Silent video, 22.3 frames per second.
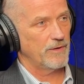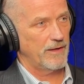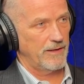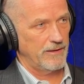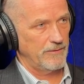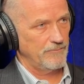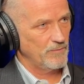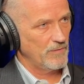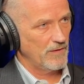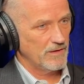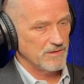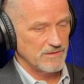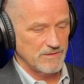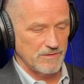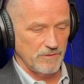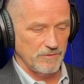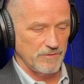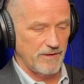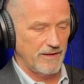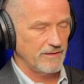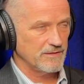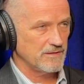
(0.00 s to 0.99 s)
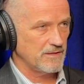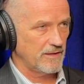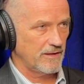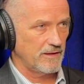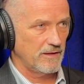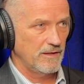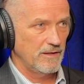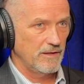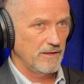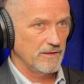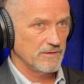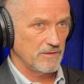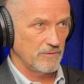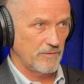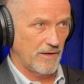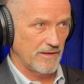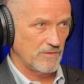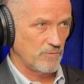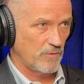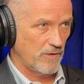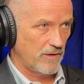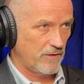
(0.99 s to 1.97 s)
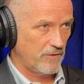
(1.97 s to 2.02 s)
Right. Still things like, so
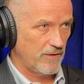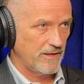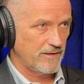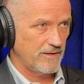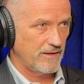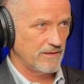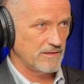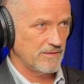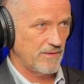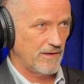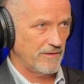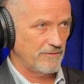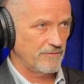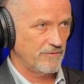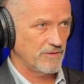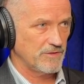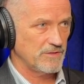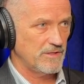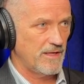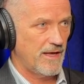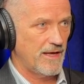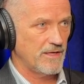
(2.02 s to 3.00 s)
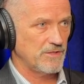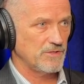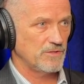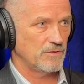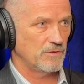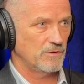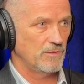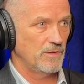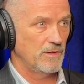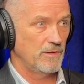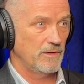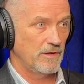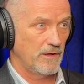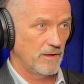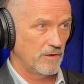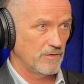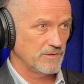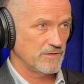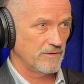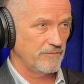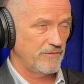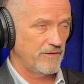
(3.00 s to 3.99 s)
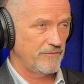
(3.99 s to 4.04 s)
that's one of the great things about First National.
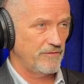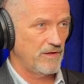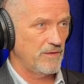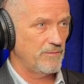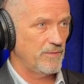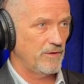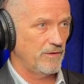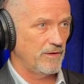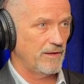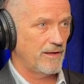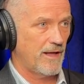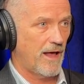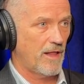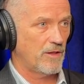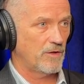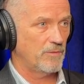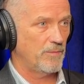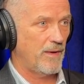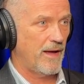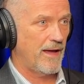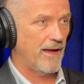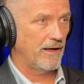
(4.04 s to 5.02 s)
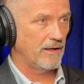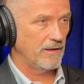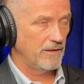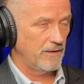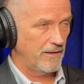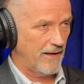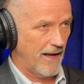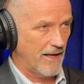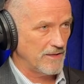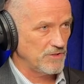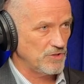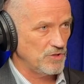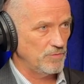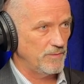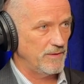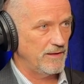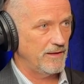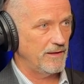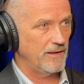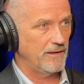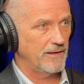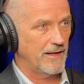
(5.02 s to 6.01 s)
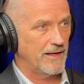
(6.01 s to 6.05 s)
It's a $50 billion bank, not too
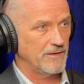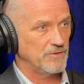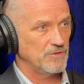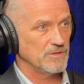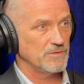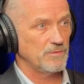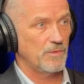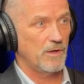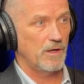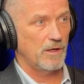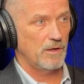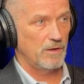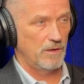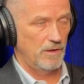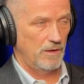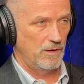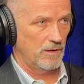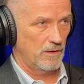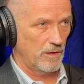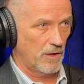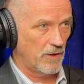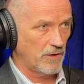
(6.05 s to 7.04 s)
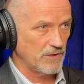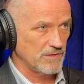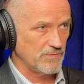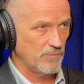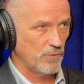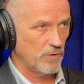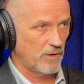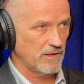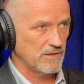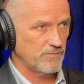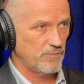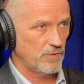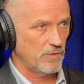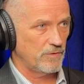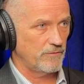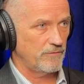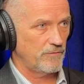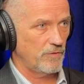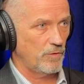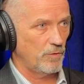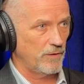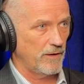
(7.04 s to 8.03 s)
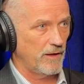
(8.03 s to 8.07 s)
big, not too small, large mortgage
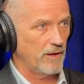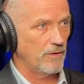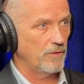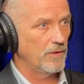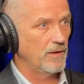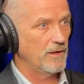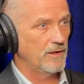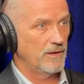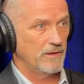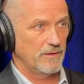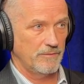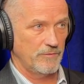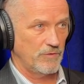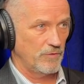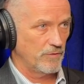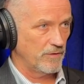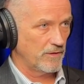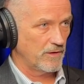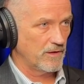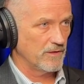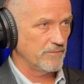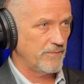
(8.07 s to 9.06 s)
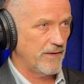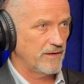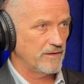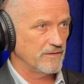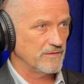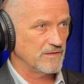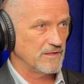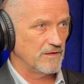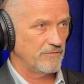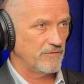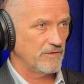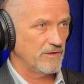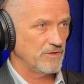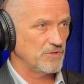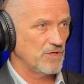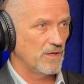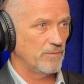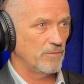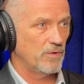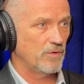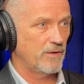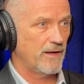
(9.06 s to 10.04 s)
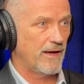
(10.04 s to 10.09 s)
portfolio. Doing competitive stuff in the
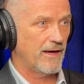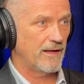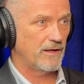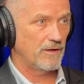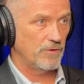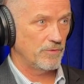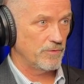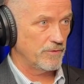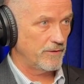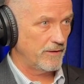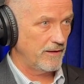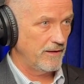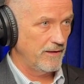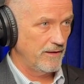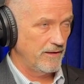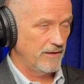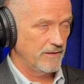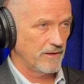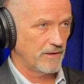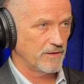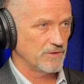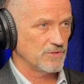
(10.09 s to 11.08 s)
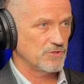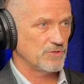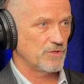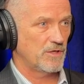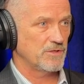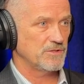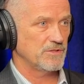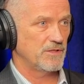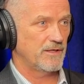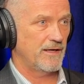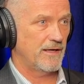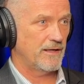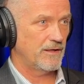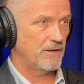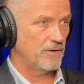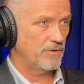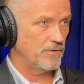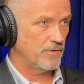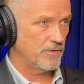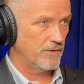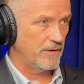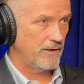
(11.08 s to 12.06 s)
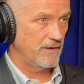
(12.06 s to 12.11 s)
jumbo category, the construction
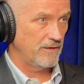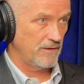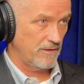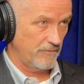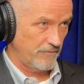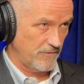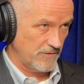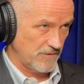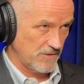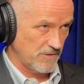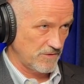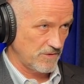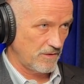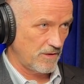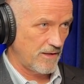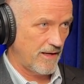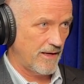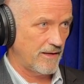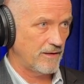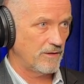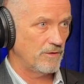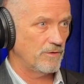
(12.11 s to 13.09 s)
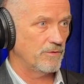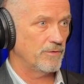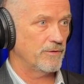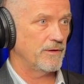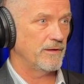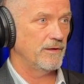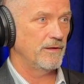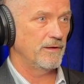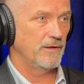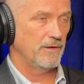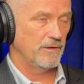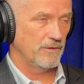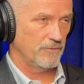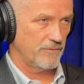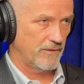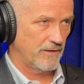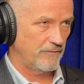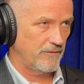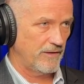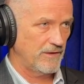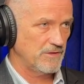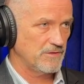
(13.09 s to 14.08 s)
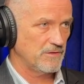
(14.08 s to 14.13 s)
category, the physician category, the
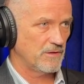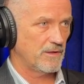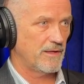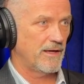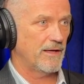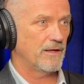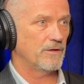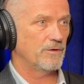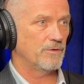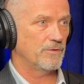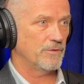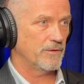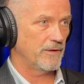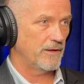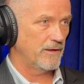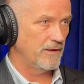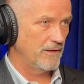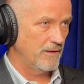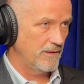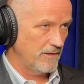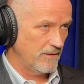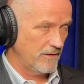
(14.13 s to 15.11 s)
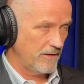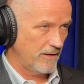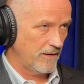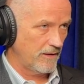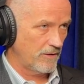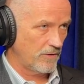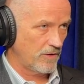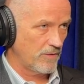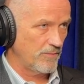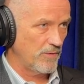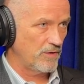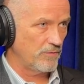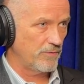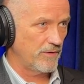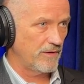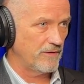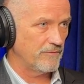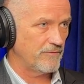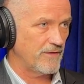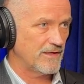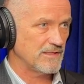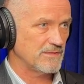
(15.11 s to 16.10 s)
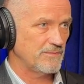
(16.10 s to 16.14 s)
renovation category, Community
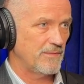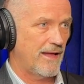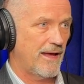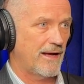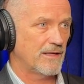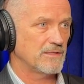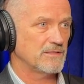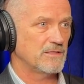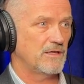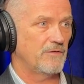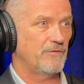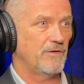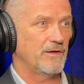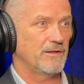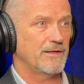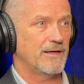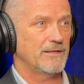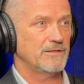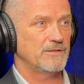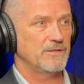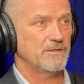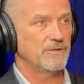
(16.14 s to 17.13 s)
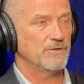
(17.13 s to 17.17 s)
Reinvestment Act, stuff like that